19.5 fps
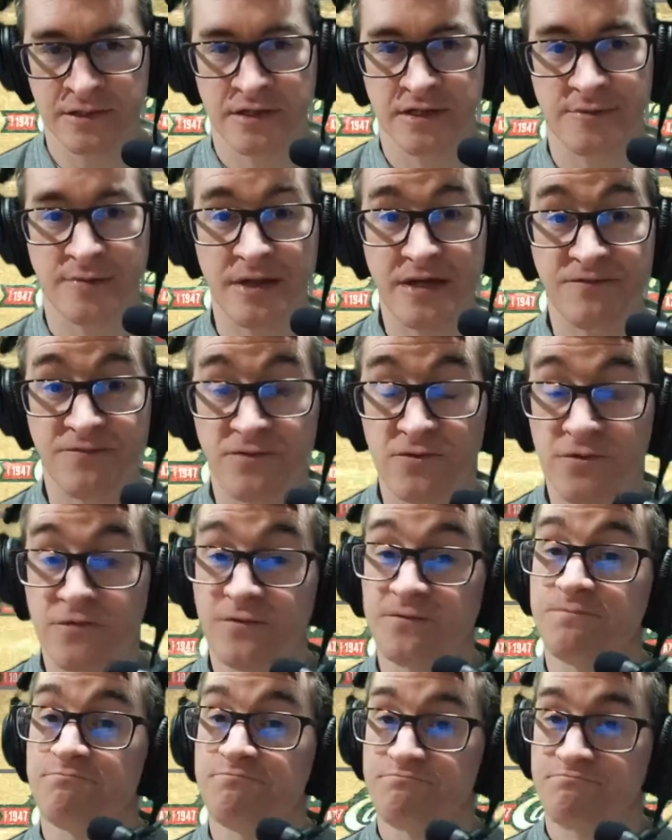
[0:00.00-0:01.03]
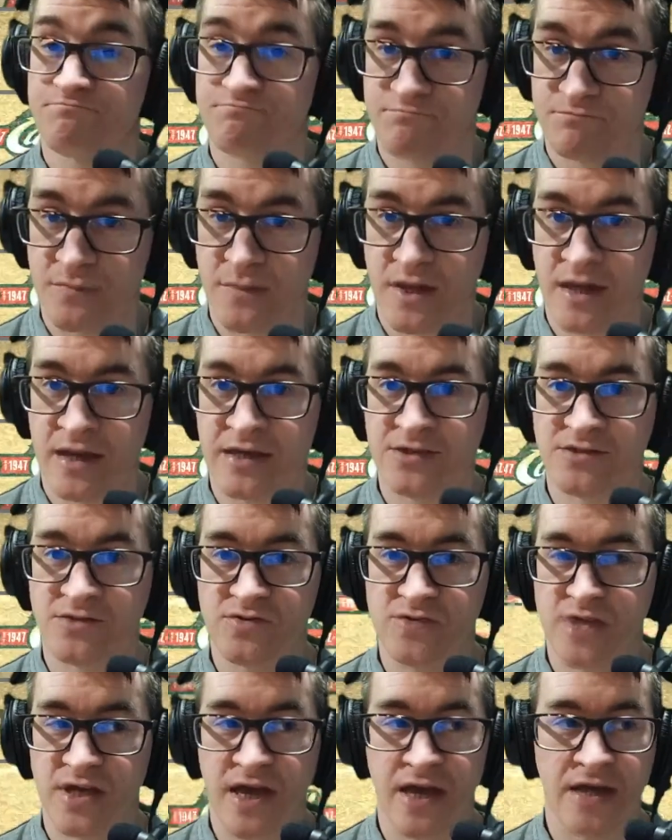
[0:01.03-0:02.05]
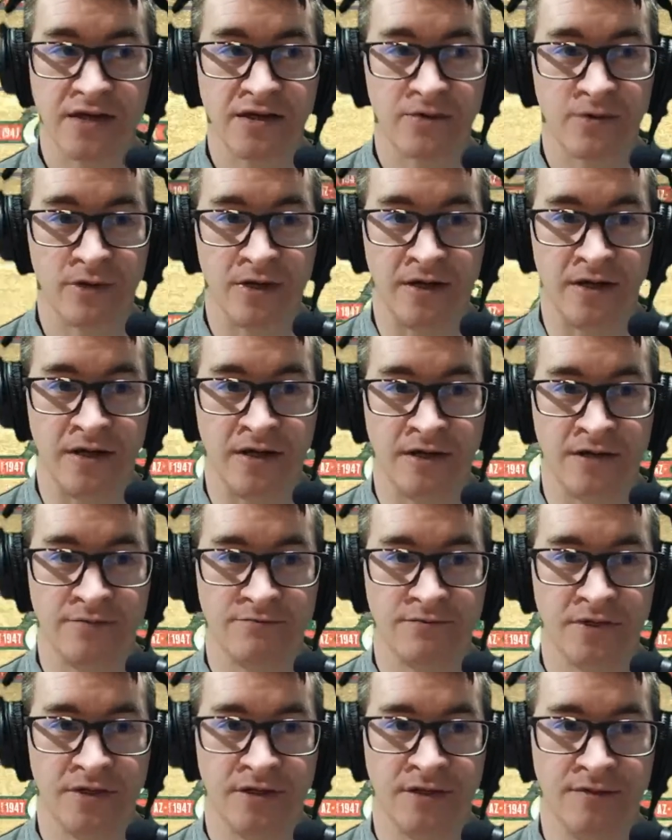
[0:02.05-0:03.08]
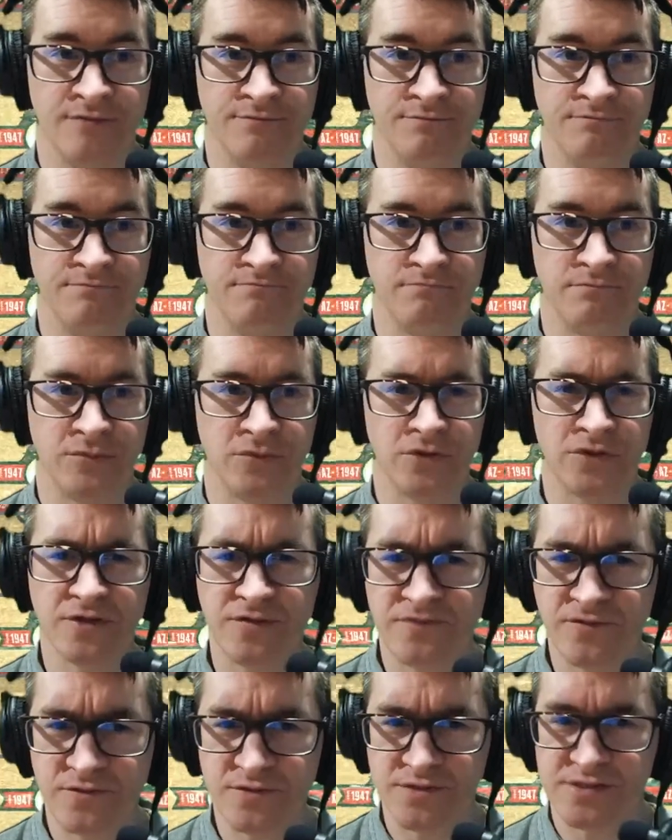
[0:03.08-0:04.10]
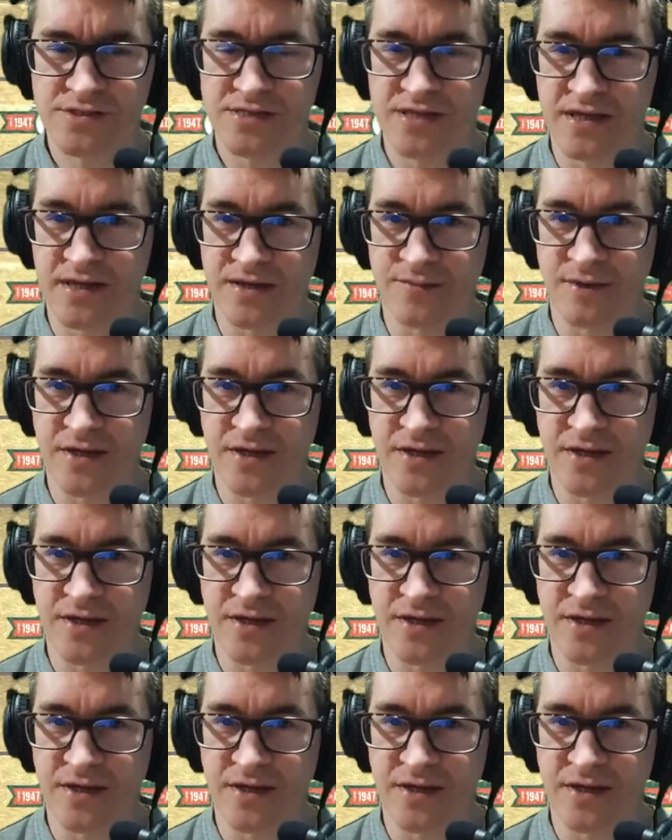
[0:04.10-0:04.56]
Then batting fourth, Jesus Aguilar. Looking forward to seeing him,